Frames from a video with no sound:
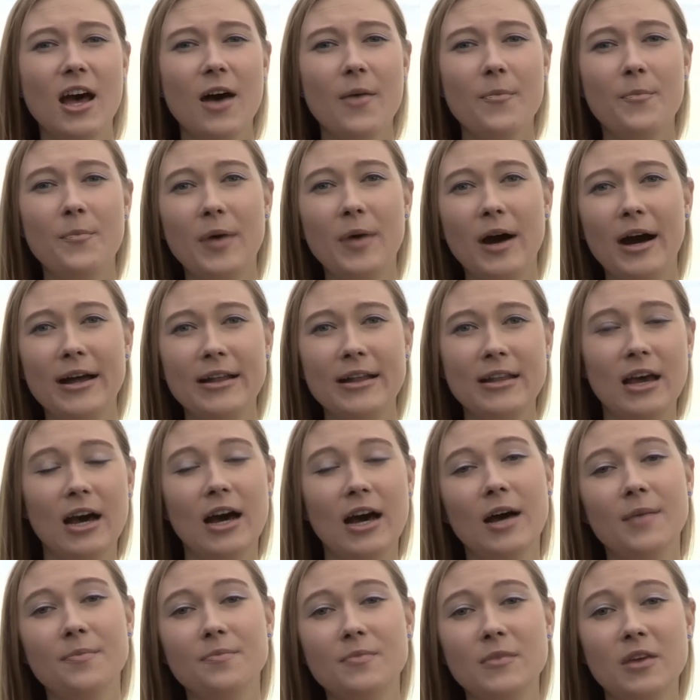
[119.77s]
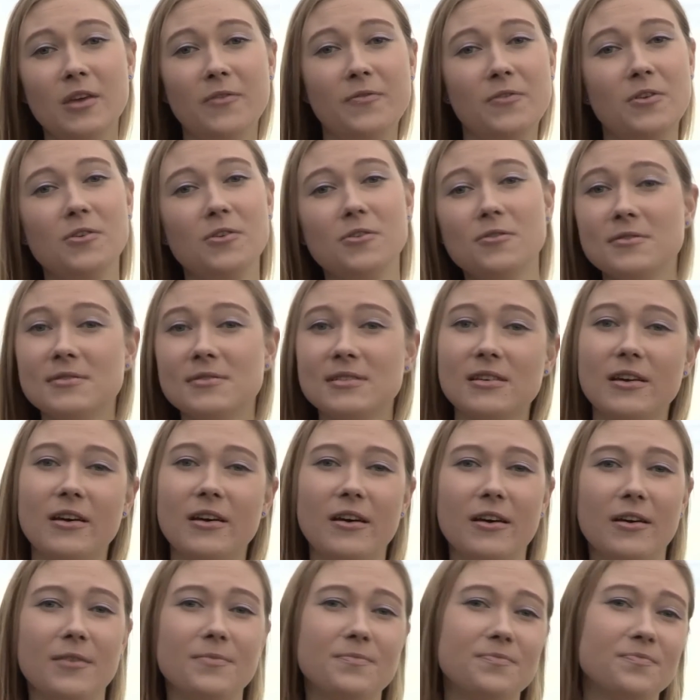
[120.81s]
But if you use
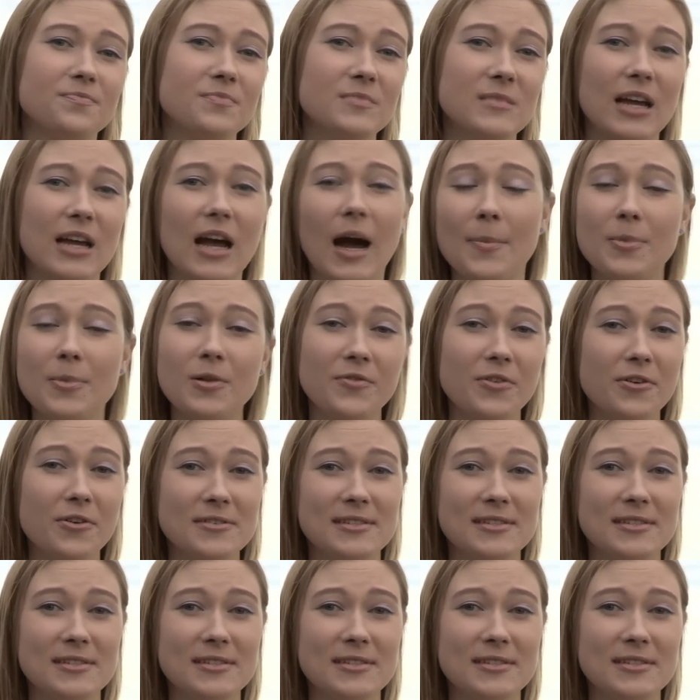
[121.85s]
a couple of those